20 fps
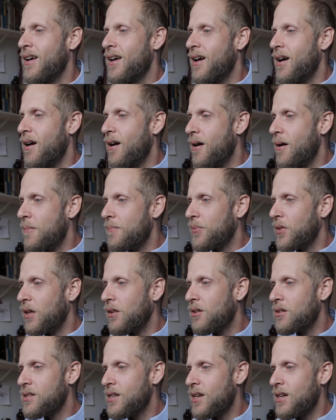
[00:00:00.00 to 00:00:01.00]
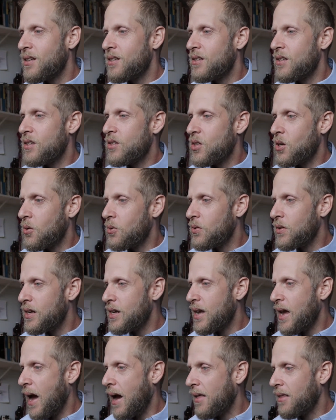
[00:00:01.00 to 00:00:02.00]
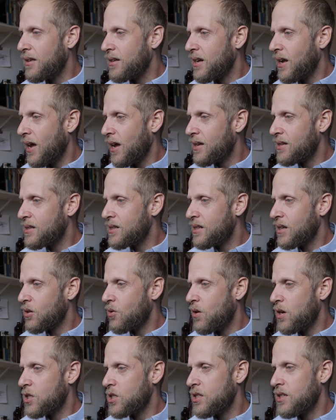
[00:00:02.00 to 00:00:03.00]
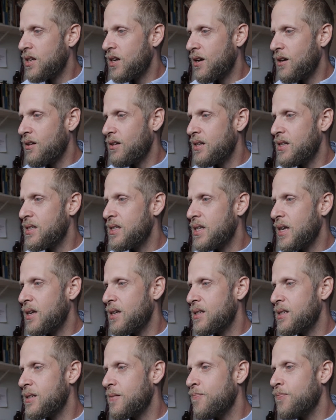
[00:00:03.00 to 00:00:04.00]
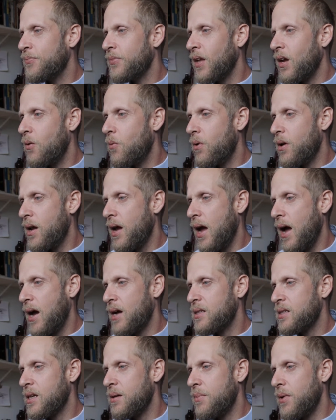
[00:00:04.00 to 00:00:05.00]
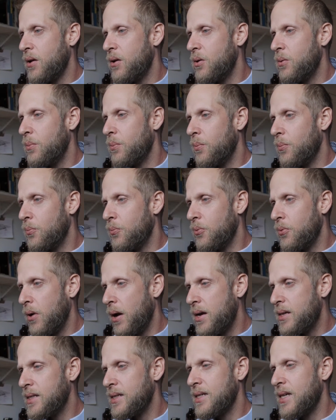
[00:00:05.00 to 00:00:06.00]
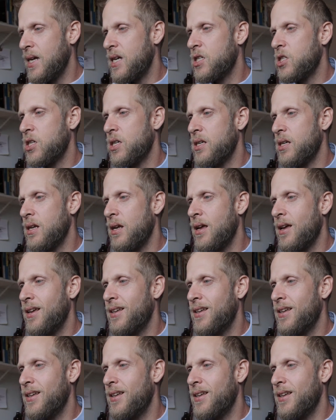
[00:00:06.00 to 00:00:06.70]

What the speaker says: It looks like Tony Allen has a question here, and he says, I want to ask about presentation